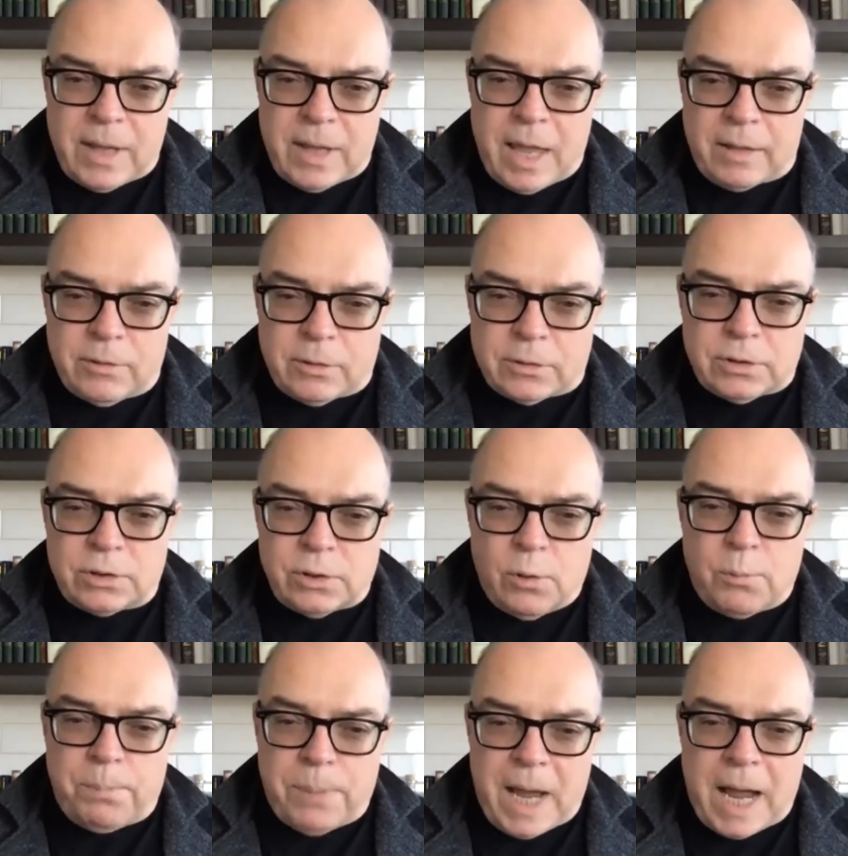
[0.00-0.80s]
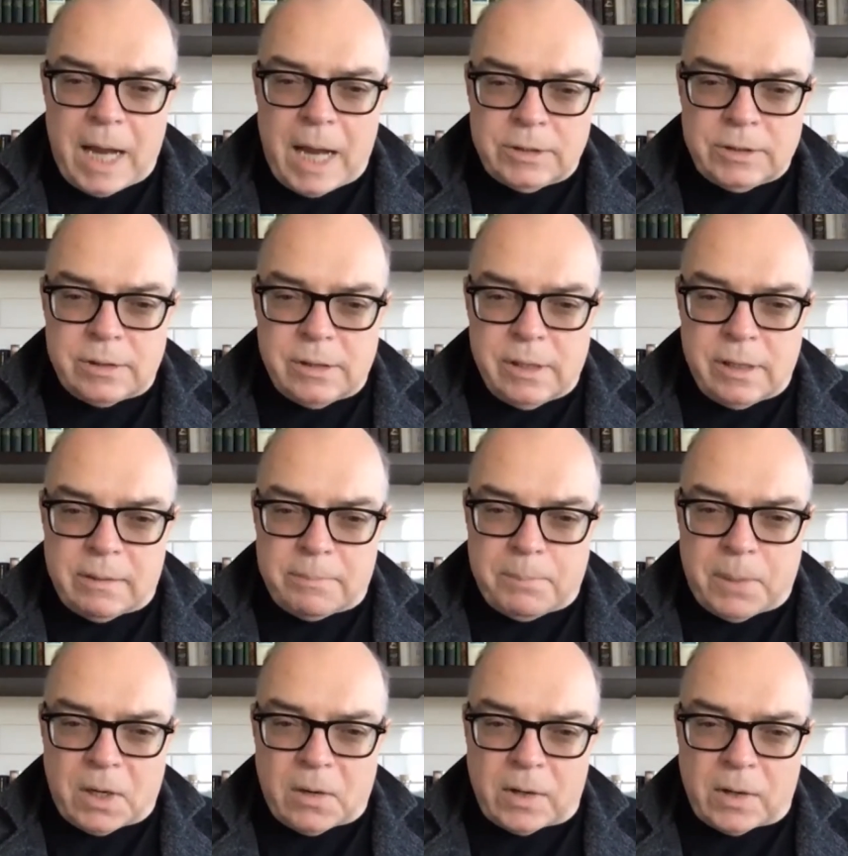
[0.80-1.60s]
and they're so passionate
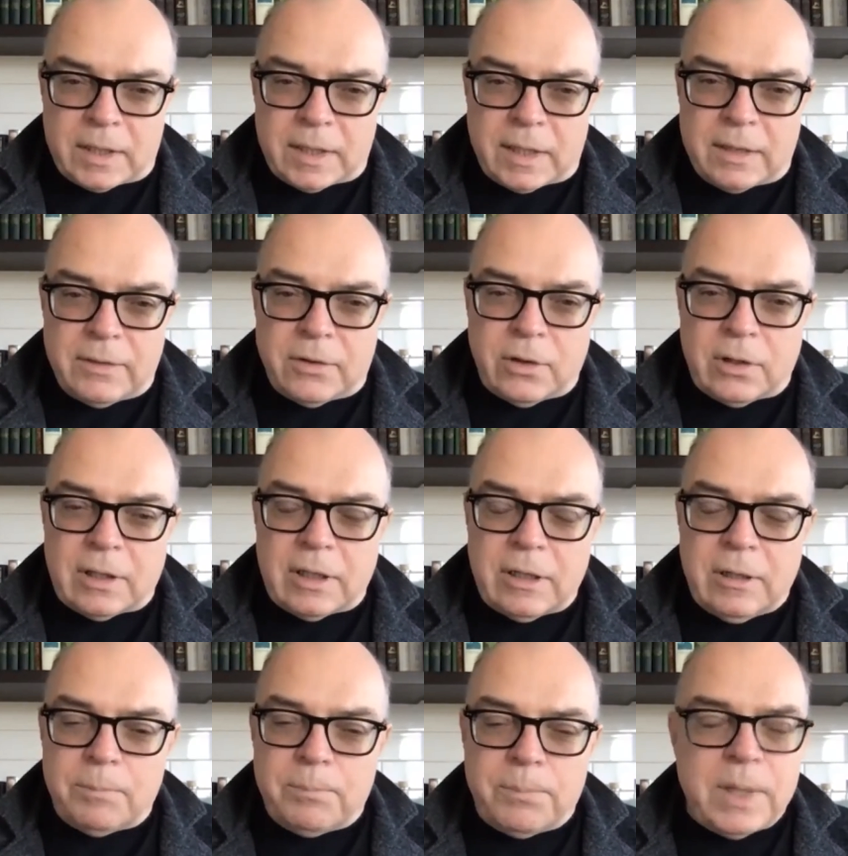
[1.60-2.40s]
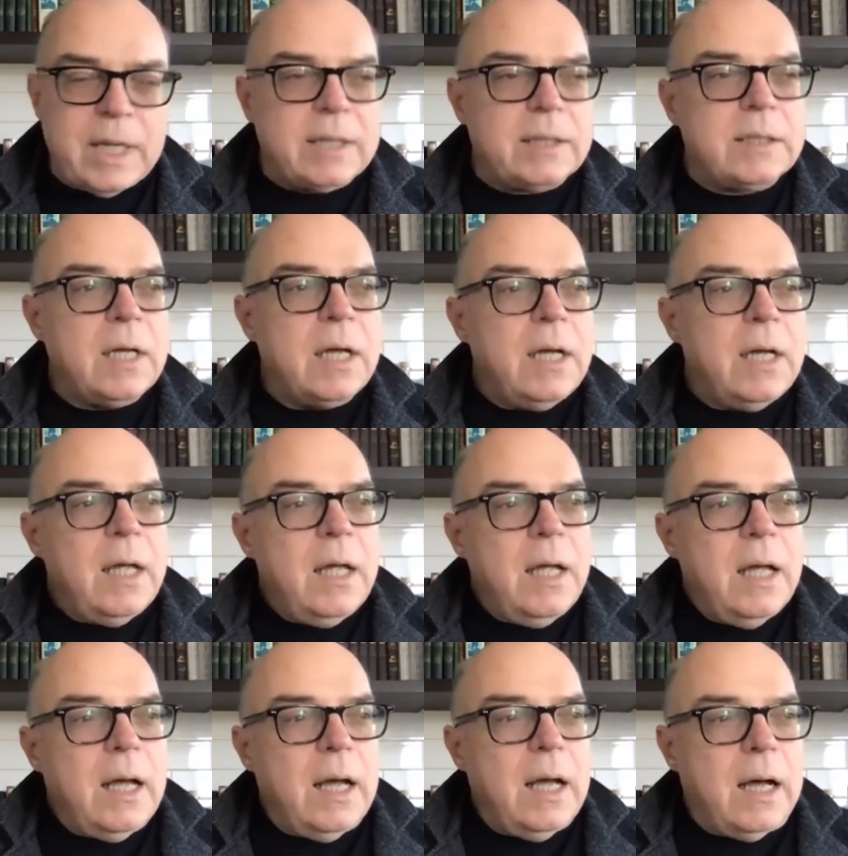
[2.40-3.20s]
about it, and they're a little bit
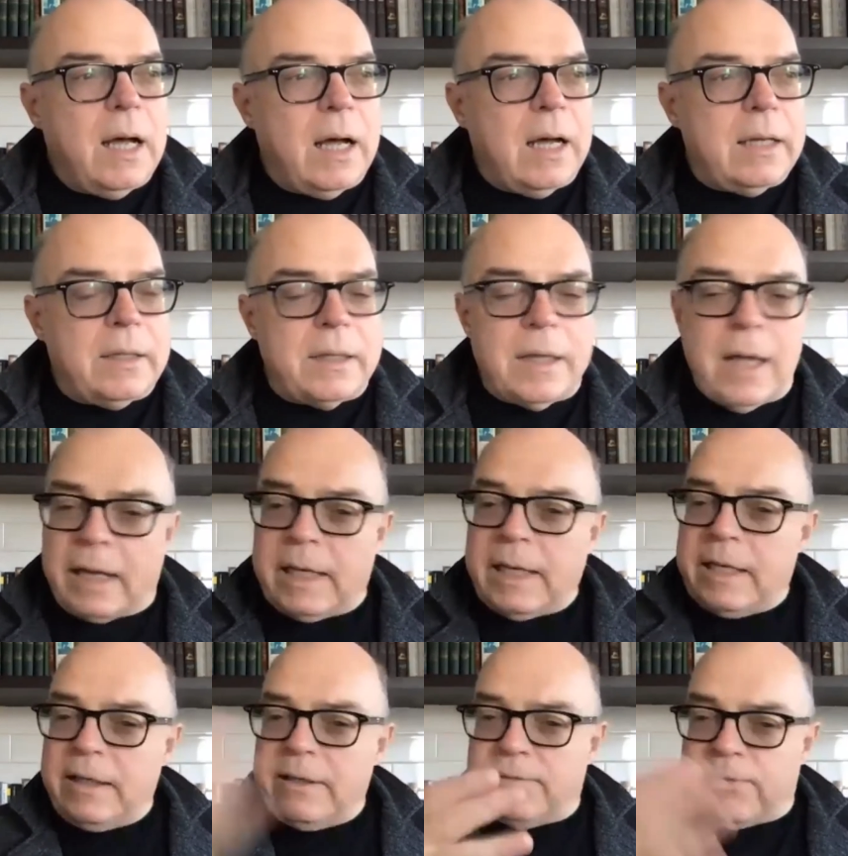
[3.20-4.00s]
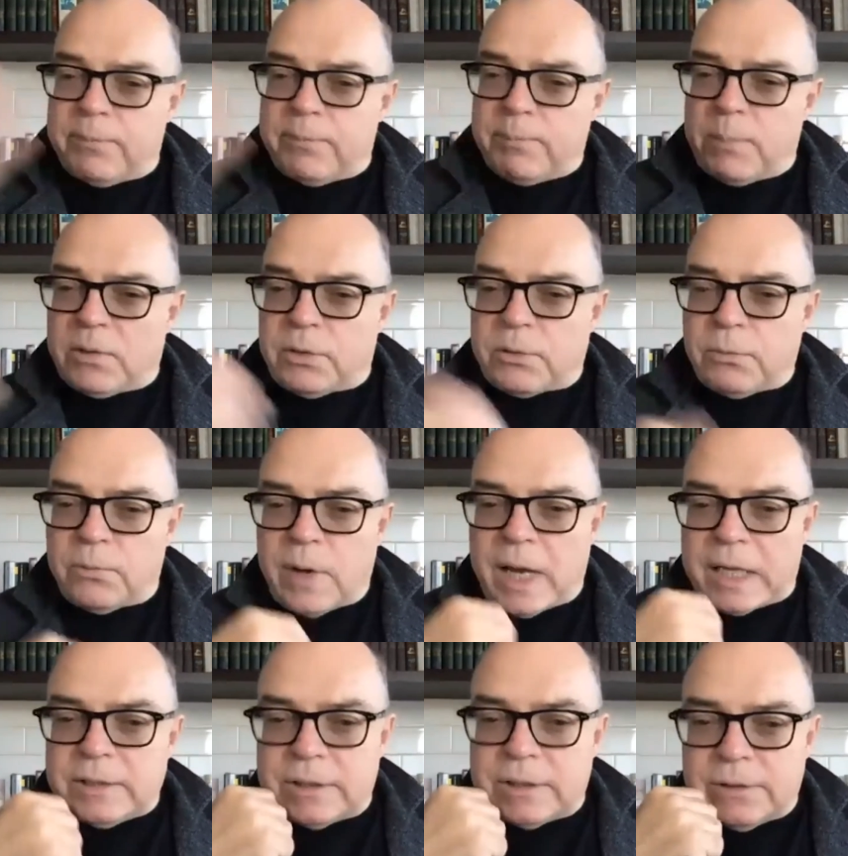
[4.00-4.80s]
naive about the
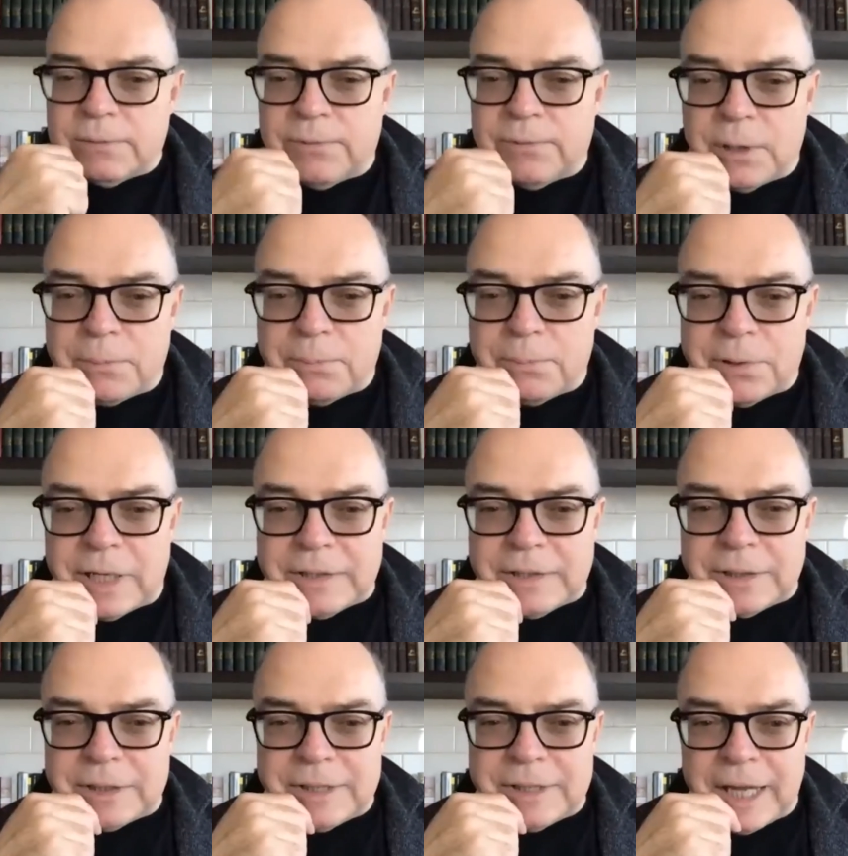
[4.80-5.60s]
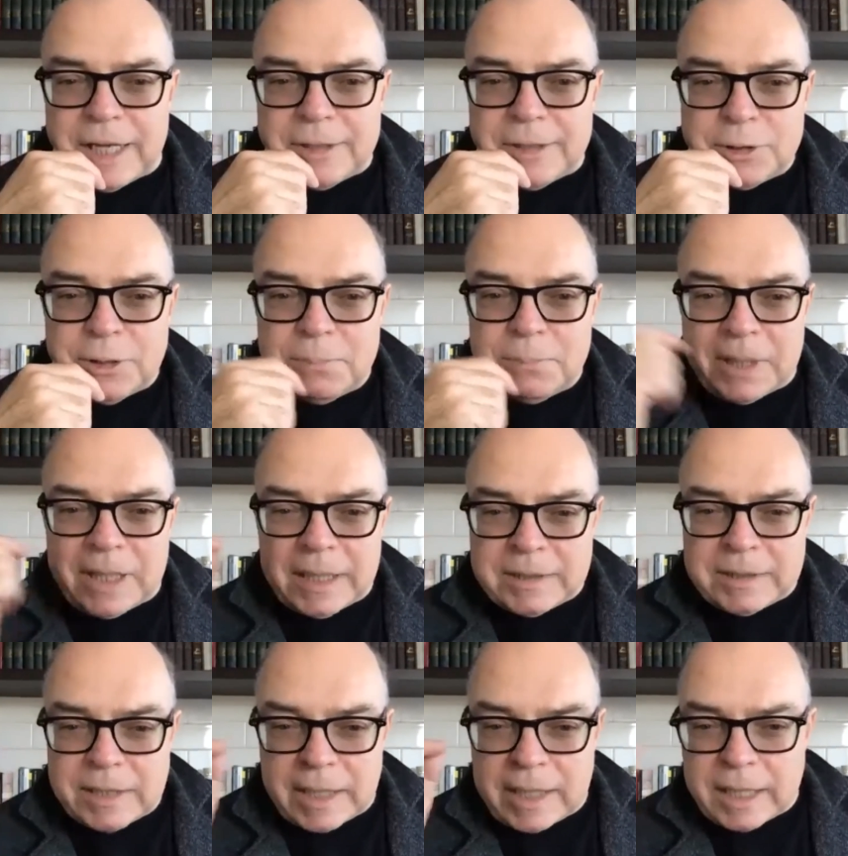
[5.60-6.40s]
rest of their presentation
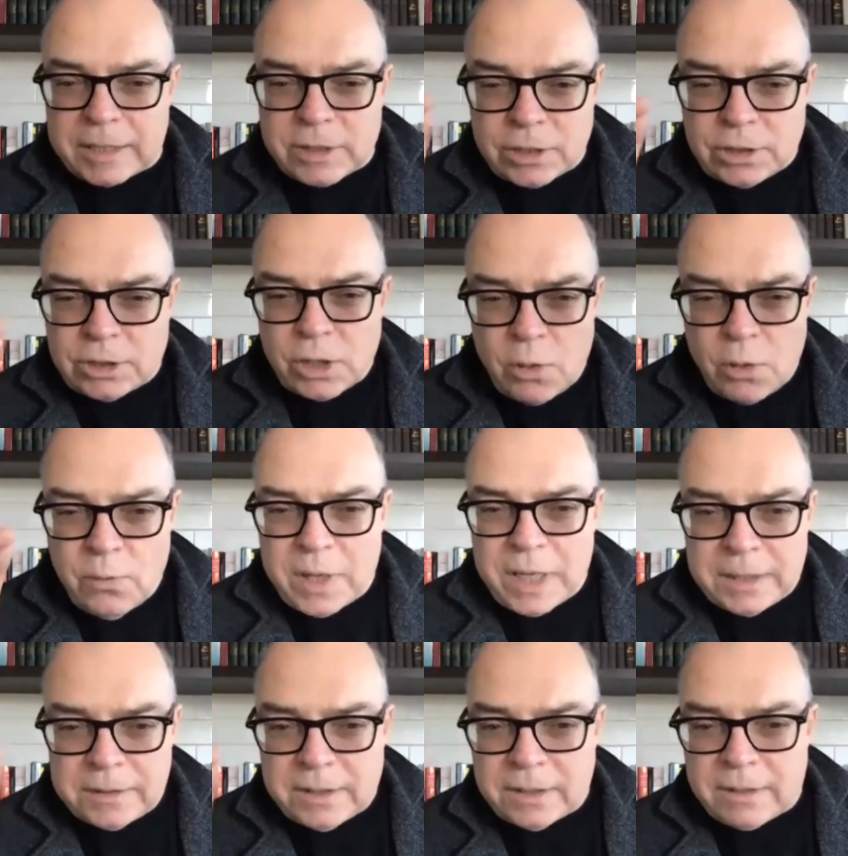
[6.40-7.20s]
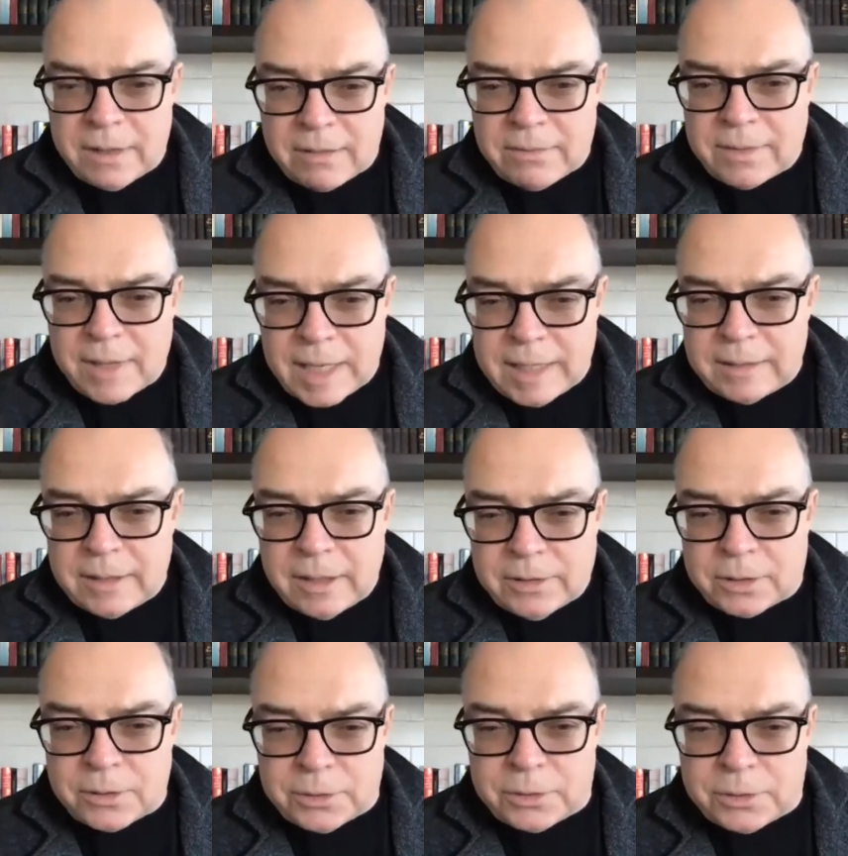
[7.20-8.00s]
because they get so into the thing
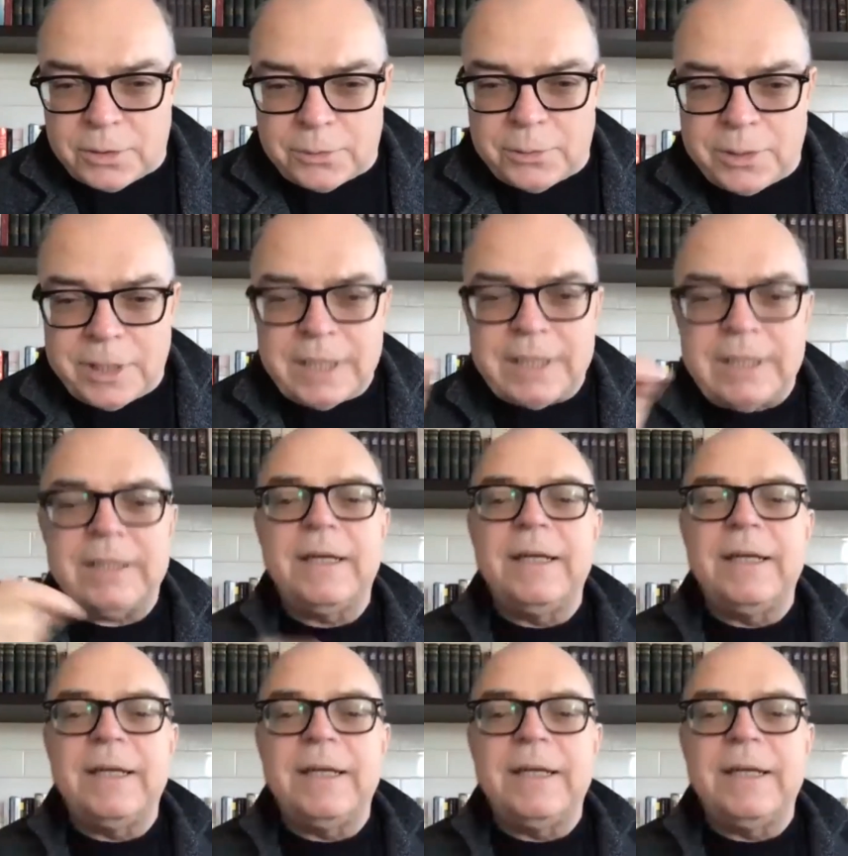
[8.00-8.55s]
that they're doing.